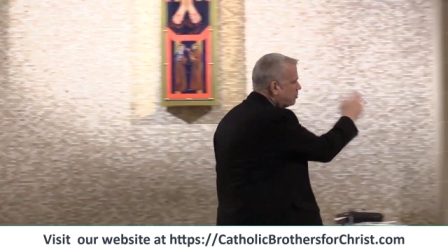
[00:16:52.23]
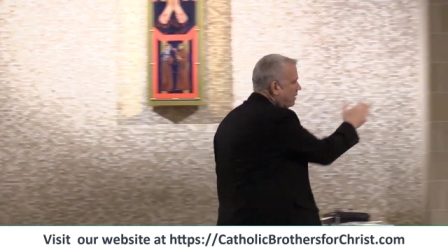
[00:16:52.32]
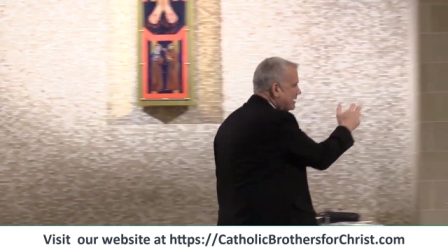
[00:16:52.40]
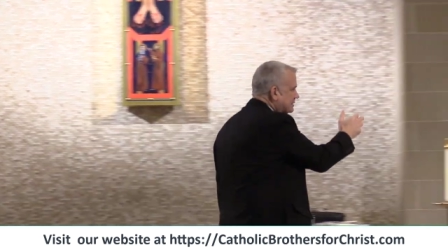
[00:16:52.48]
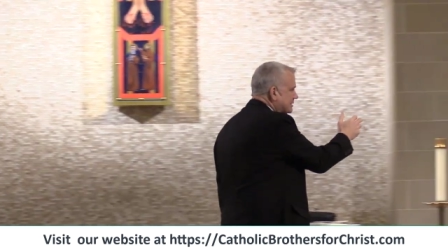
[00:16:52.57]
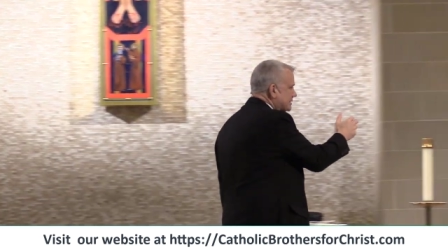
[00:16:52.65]

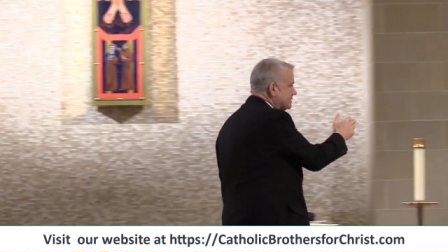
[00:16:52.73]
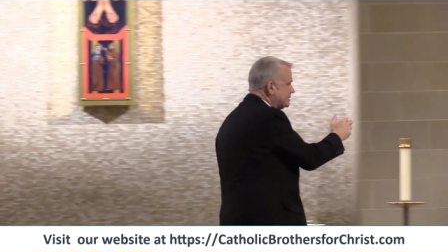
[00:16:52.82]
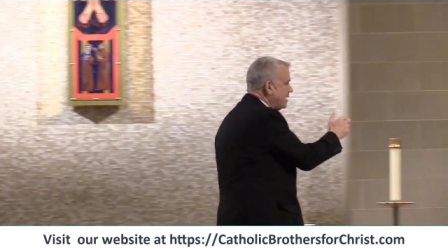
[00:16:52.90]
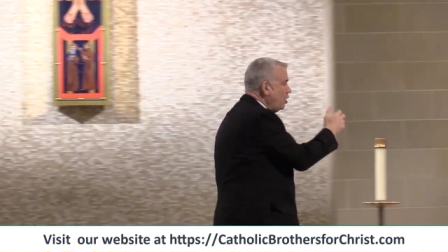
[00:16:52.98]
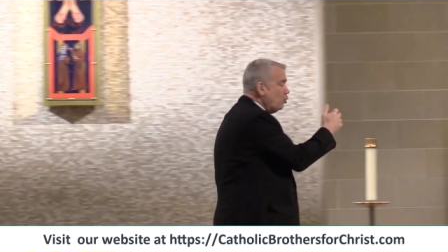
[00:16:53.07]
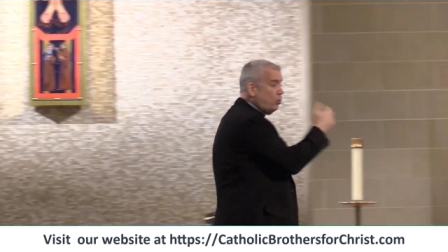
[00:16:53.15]

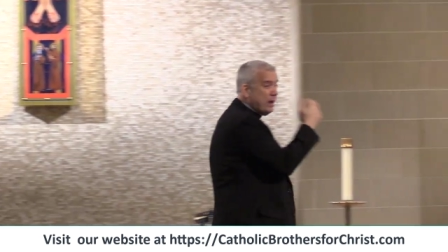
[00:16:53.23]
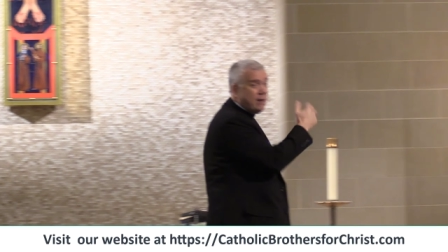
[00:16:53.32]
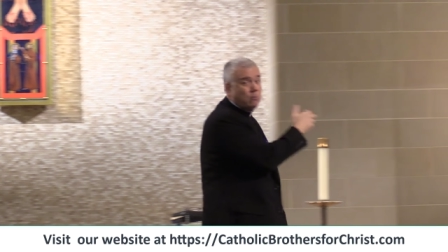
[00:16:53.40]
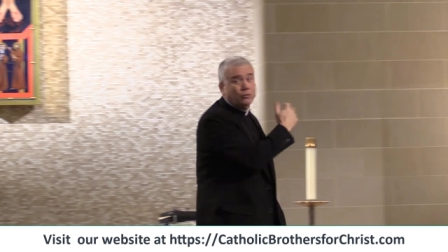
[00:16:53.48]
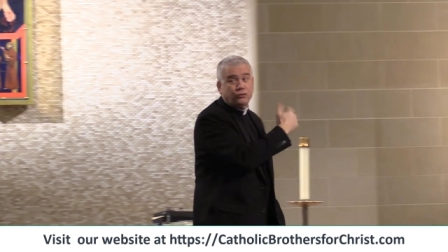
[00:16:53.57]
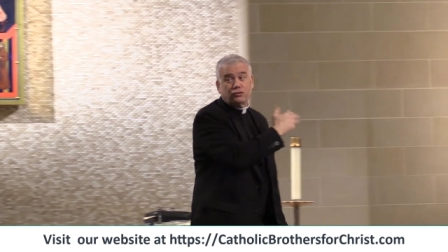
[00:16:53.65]
presence,
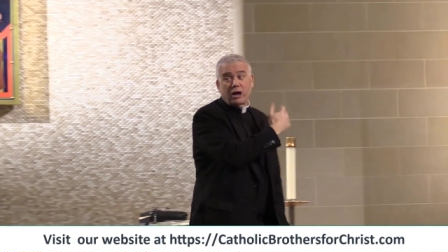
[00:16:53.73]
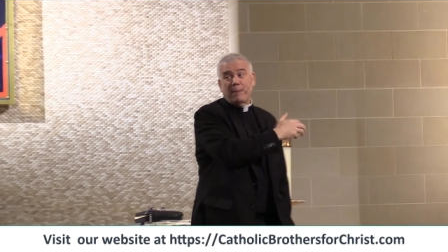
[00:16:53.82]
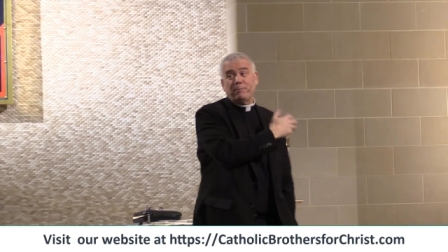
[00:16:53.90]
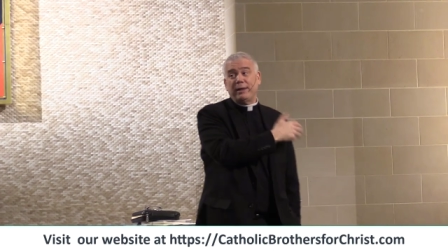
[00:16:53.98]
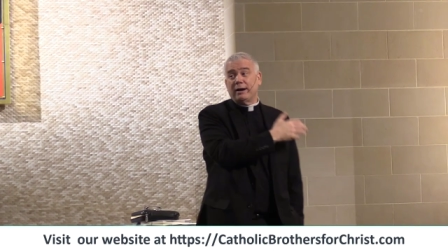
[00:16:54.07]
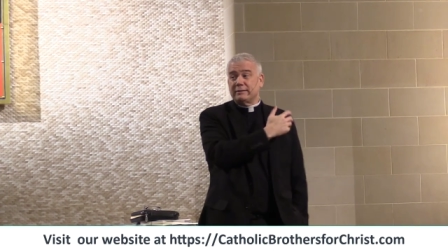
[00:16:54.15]
we will
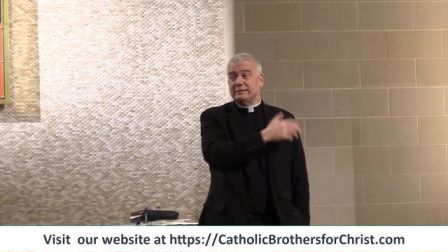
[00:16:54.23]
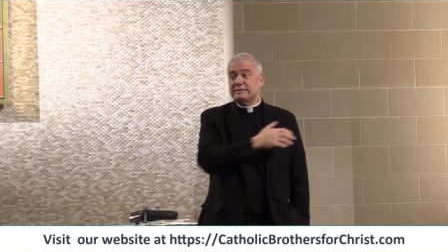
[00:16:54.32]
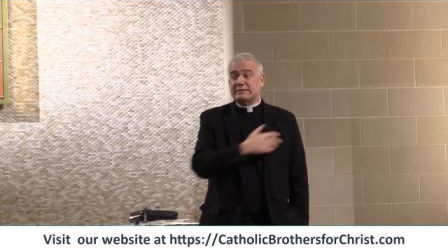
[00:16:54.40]
stop there and